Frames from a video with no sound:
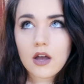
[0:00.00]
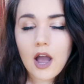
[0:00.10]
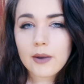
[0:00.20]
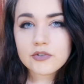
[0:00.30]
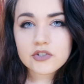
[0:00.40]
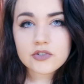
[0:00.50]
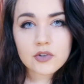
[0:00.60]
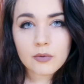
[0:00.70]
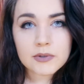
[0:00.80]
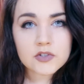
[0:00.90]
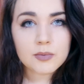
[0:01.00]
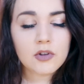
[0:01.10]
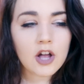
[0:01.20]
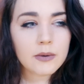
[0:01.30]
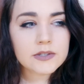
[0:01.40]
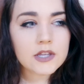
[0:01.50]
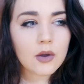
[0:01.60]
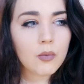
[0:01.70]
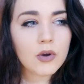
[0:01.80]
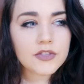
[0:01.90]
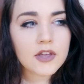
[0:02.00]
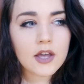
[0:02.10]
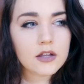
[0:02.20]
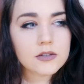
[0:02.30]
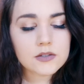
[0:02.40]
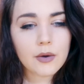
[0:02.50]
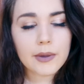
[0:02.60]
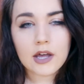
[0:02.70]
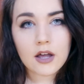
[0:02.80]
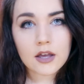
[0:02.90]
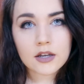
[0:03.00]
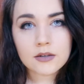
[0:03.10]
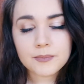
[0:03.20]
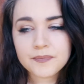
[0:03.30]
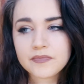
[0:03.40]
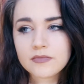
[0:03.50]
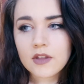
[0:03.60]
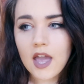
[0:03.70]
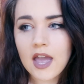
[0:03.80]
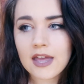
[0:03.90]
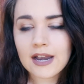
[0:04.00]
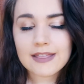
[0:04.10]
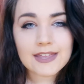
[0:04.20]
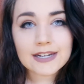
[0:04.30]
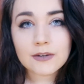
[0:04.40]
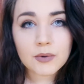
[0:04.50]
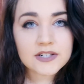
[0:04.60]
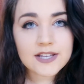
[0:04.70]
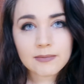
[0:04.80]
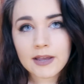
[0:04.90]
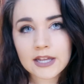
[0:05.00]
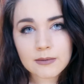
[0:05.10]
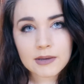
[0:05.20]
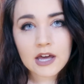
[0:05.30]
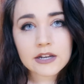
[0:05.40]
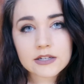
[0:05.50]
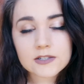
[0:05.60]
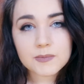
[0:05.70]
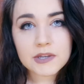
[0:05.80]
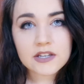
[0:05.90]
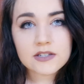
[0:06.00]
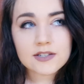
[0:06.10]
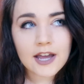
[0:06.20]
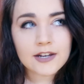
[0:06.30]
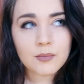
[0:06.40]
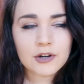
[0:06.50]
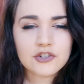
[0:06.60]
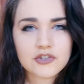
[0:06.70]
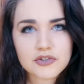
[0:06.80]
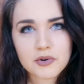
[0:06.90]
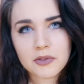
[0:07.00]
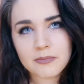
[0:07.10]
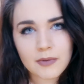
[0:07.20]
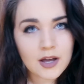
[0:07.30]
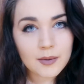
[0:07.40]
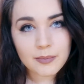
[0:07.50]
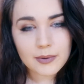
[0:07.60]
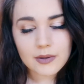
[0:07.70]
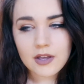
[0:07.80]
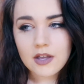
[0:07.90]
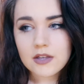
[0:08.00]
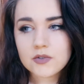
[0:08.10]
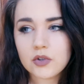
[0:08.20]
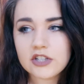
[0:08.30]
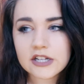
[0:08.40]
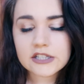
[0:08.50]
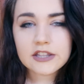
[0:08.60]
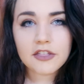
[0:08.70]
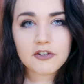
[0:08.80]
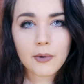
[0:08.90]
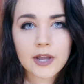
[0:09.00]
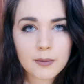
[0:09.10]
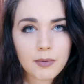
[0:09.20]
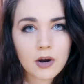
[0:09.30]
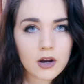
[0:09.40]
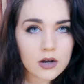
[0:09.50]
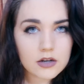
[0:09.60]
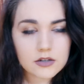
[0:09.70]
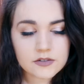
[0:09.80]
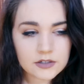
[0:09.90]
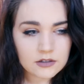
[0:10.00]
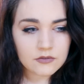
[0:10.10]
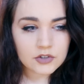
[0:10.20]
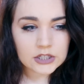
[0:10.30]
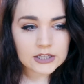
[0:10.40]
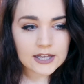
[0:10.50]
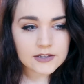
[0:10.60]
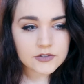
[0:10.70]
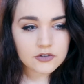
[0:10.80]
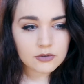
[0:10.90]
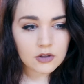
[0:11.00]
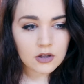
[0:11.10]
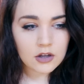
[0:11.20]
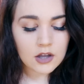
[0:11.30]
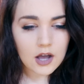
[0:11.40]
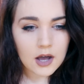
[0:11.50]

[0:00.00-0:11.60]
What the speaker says: I was just so miserable. I was like, what the hell is going on? And then I didn't want to take my antibiotics because I didn't want to just throw them up. So luckily the throwing up part didn't really last too long,